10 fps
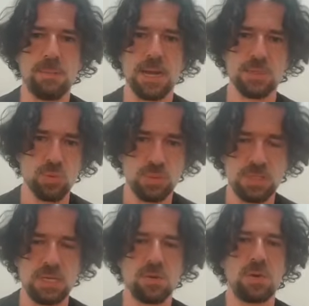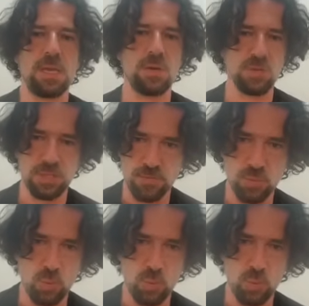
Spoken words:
max to 0, inclusive to